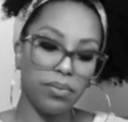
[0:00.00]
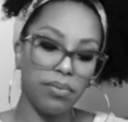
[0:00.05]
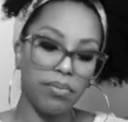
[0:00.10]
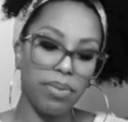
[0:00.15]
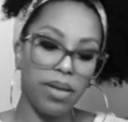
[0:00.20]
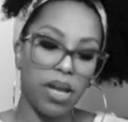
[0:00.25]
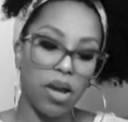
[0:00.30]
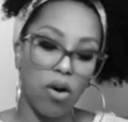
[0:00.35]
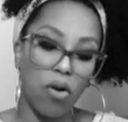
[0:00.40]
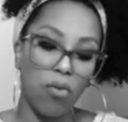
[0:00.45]

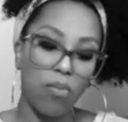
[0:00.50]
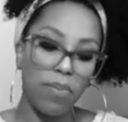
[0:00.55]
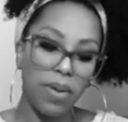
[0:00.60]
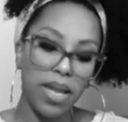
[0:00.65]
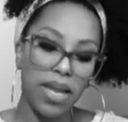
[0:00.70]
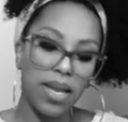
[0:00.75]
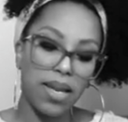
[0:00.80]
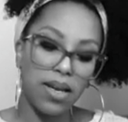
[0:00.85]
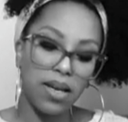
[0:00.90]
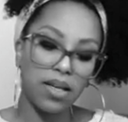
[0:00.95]
be
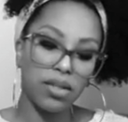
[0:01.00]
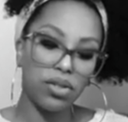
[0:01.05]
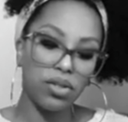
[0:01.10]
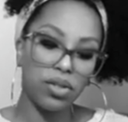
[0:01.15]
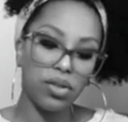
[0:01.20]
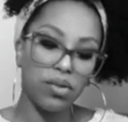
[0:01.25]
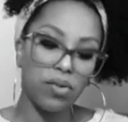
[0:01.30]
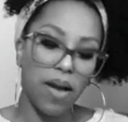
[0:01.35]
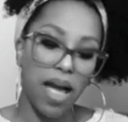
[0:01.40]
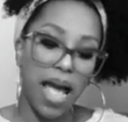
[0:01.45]
open
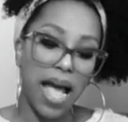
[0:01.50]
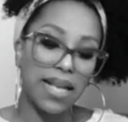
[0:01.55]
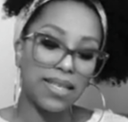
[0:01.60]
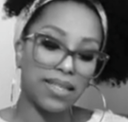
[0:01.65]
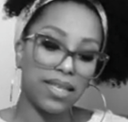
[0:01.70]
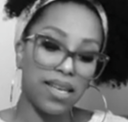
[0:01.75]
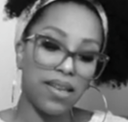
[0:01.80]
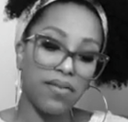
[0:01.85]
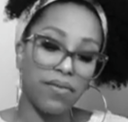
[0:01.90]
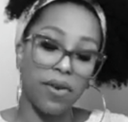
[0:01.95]
to
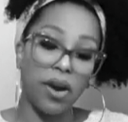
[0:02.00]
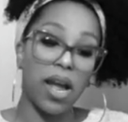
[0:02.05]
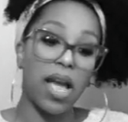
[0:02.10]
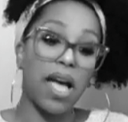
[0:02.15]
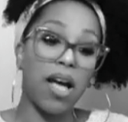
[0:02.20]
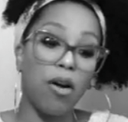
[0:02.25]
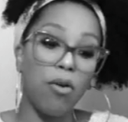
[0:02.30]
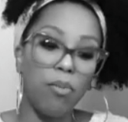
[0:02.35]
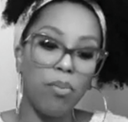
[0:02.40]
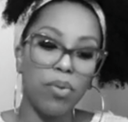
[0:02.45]
asking for
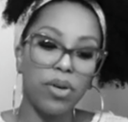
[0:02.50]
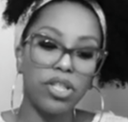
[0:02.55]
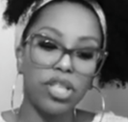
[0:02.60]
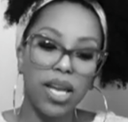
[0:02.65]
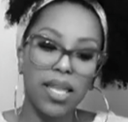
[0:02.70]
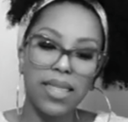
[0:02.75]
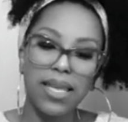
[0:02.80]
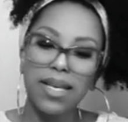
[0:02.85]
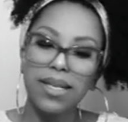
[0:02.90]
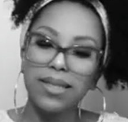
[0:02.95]
help, which
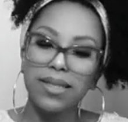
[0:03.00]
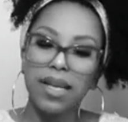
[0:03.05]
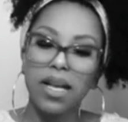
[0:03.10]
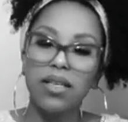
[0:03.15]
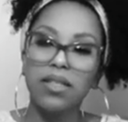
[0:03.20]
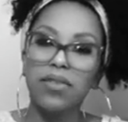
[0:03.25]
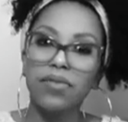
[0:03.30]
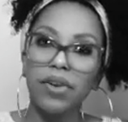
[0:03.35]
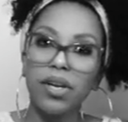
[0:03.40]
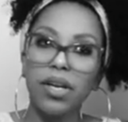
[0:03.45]
I think
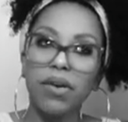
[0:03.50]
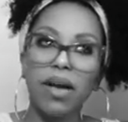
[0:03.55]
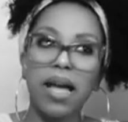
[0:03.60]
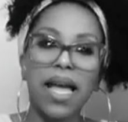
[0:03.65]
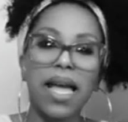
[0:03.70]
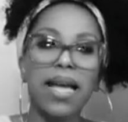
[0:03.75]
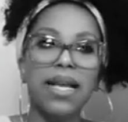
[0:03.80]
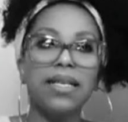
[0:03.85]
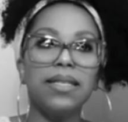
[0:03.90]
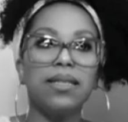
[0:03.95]
sucks for you
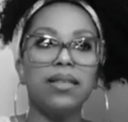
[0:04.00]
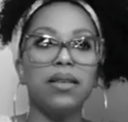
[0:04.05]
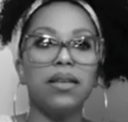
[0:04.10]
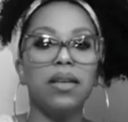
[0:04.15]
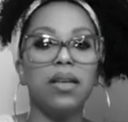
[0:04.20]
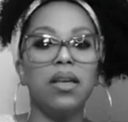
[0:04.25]
guys.